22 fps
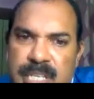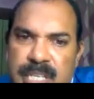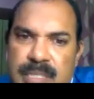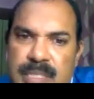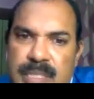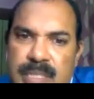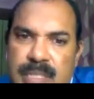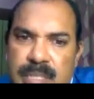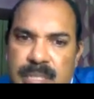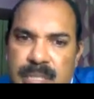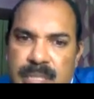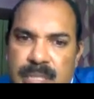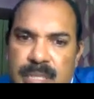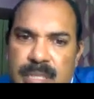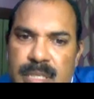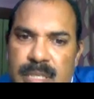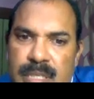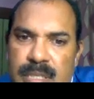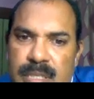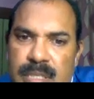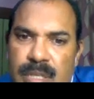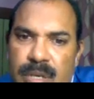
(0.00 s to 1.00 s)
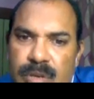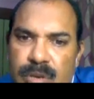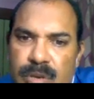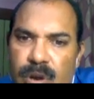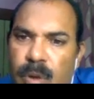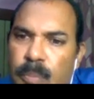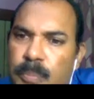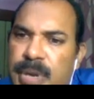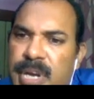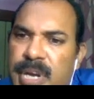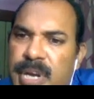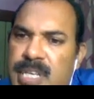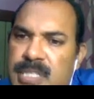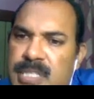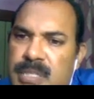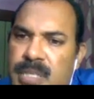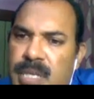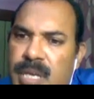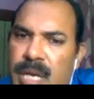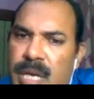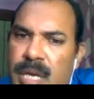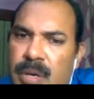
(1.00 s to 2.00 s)
splint, the
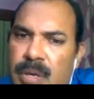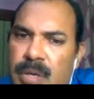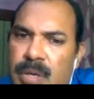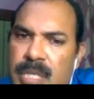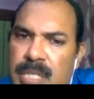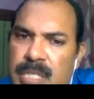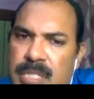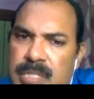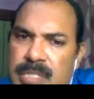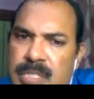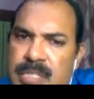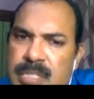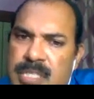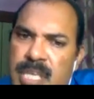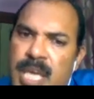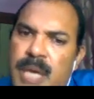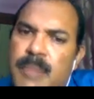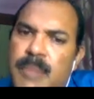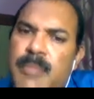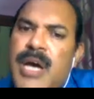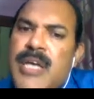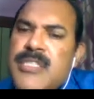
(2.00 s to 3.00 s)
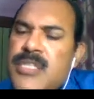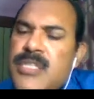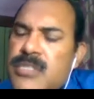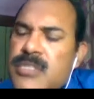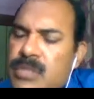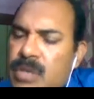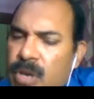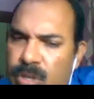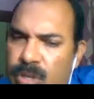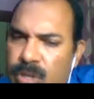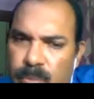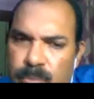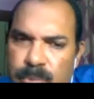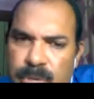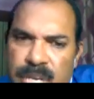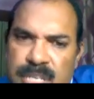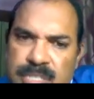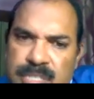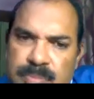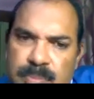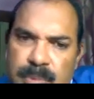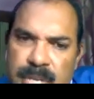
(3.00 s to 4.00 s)
components uh, same as a short
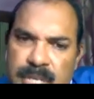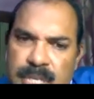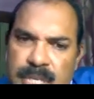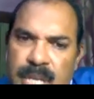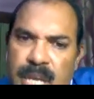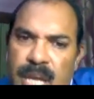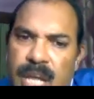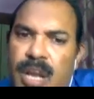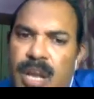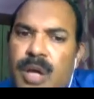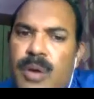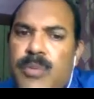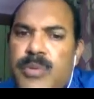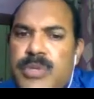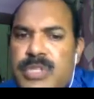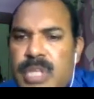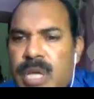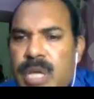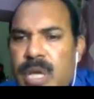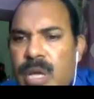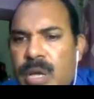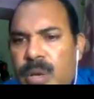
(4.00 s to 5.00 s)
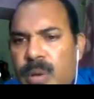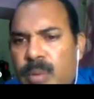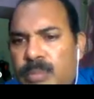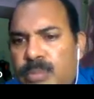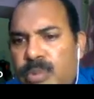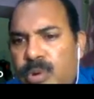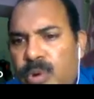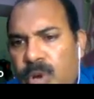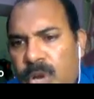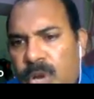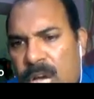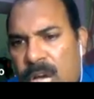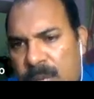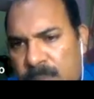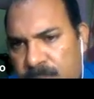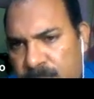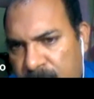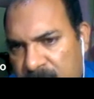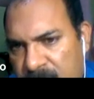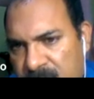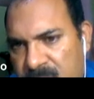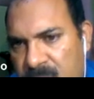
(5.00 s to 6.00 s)
opponens splint along with a
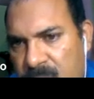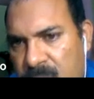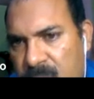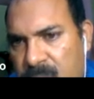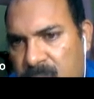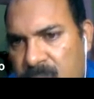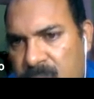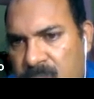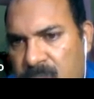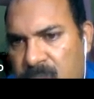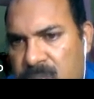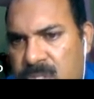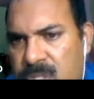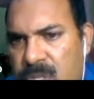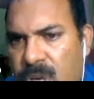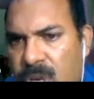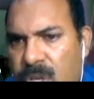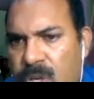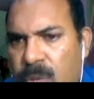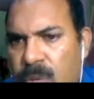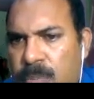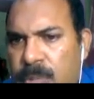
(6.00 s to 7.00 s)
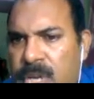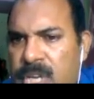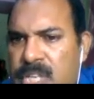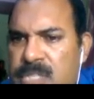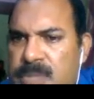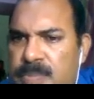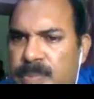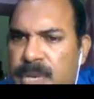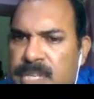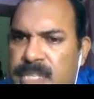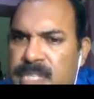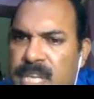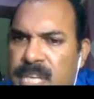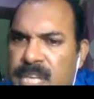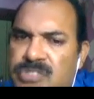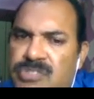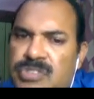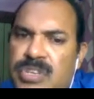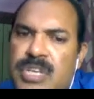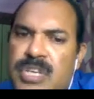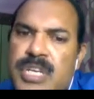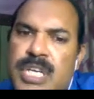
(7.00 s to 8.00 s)
forearm piece. The short opponens splint is
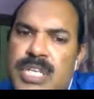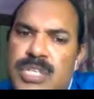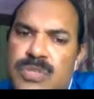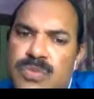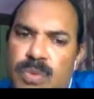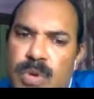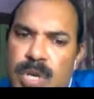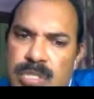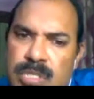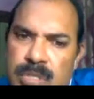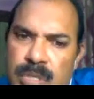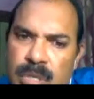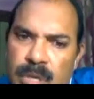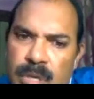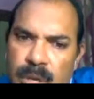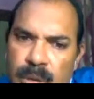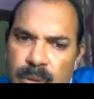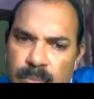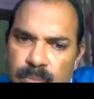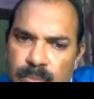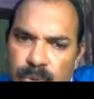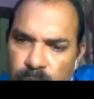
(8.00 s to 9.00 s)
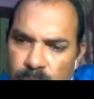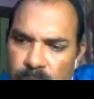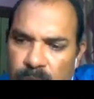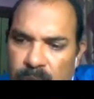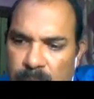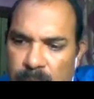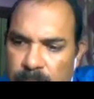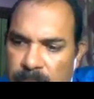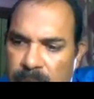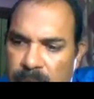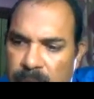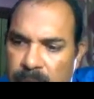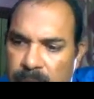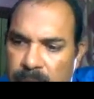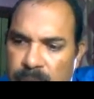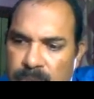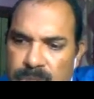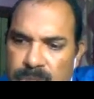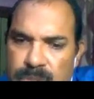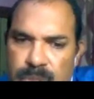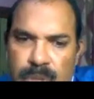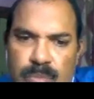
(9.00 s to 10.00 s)
extended towards the forearm.
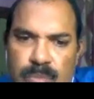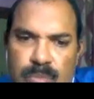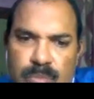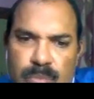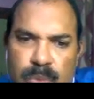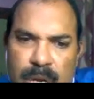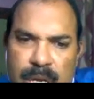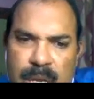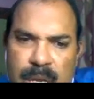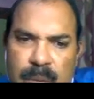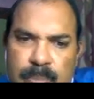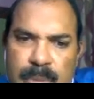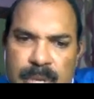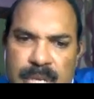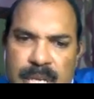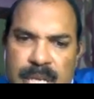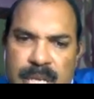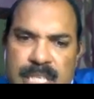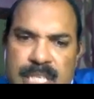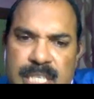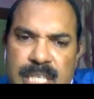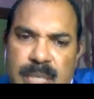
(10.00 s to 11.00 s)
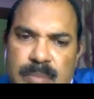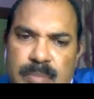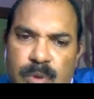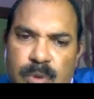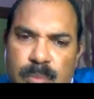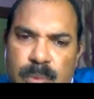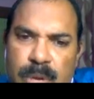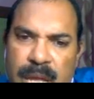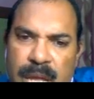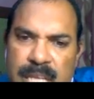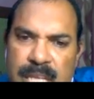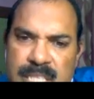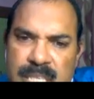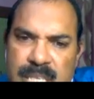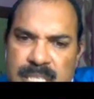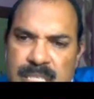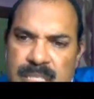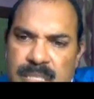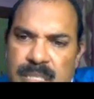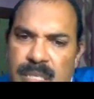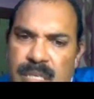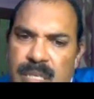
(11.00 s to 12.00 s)
So what happened? It
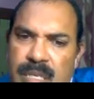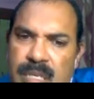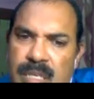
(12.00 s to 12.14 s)
immobilizes